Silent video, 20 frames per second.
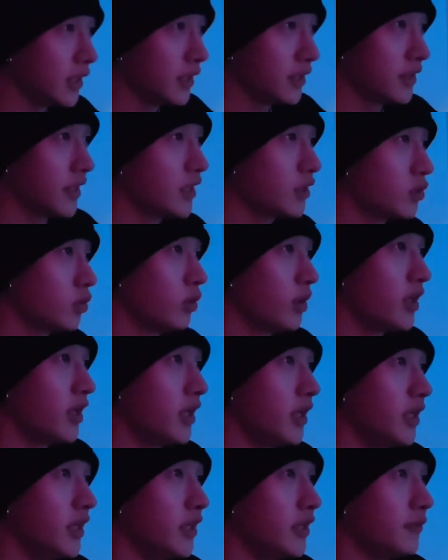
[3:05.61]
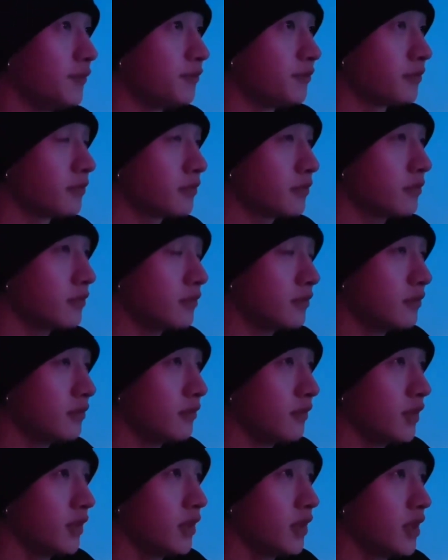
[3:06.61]
That's why
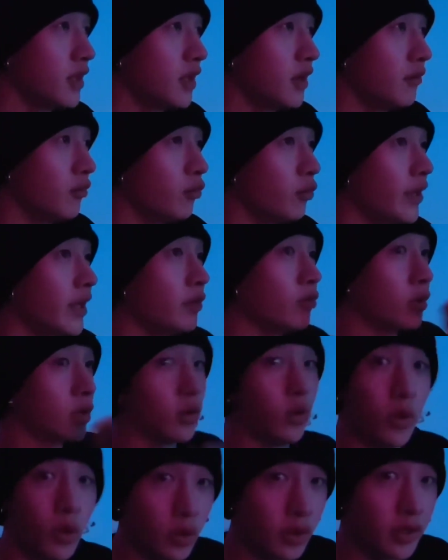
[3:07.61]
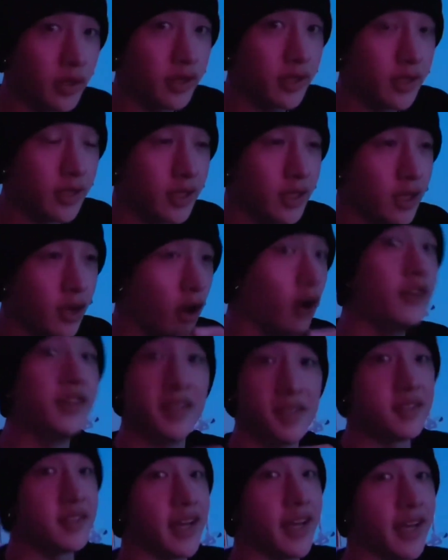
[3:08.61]
we record on the
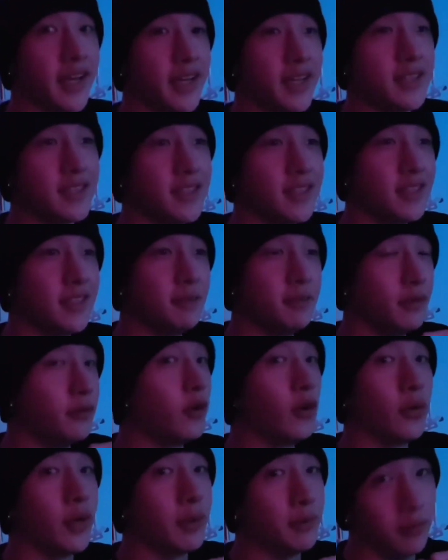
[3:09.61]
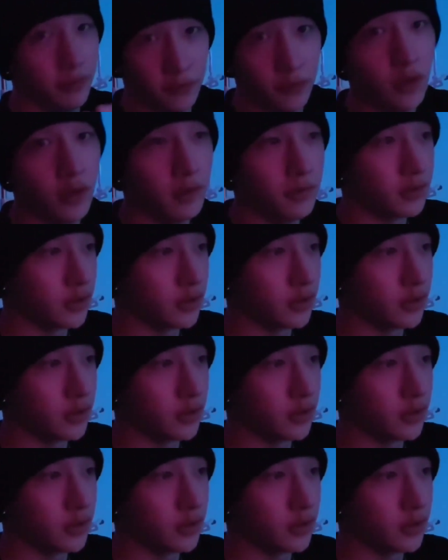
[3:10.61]
stage before we perform.